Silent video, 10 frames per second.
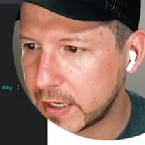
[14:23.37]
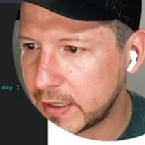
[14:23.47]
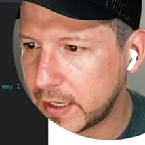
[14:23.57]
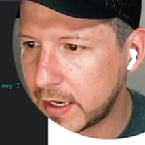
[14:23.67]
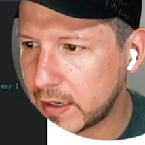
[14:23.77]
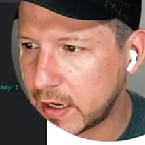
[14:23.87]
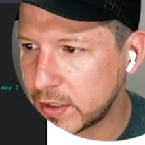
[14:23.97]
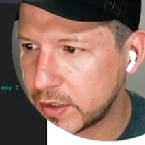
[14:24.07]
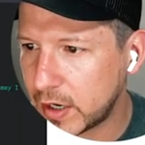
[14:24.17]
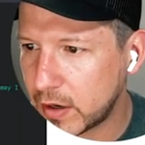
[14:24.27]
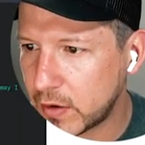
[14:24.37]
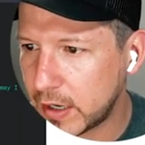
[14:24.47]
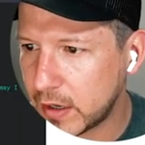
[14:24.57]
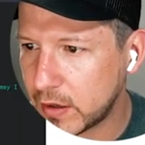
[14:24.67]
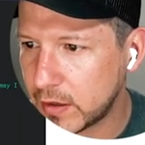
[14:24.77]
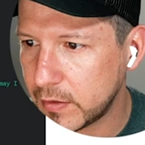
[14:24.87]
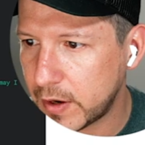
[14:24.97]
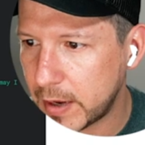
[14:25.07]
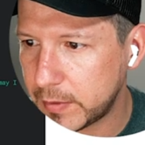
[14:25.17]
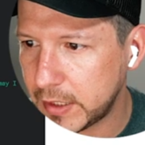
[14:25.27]
and then I'm just going to go ahead and
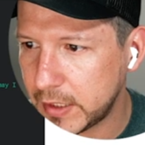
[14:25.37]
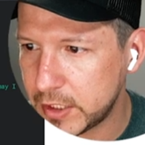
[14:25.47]
grab the